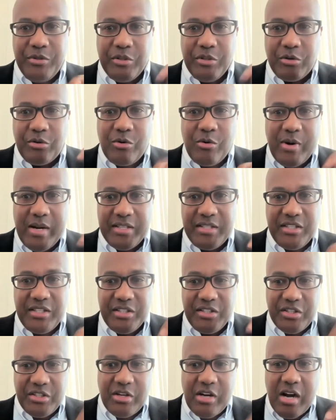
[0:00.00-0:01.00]
your
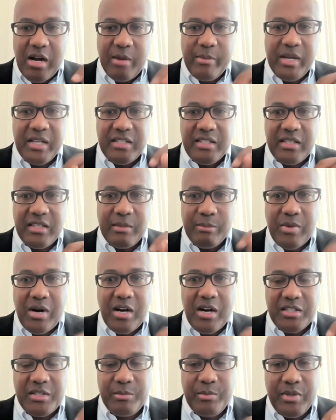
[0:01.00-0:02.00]
questions and comments in the
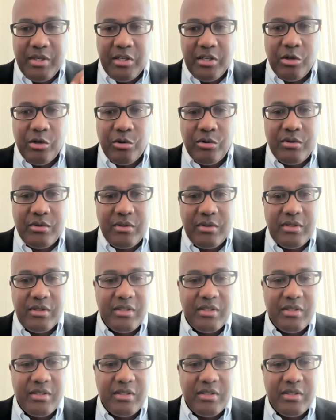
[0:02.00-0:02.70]
box below.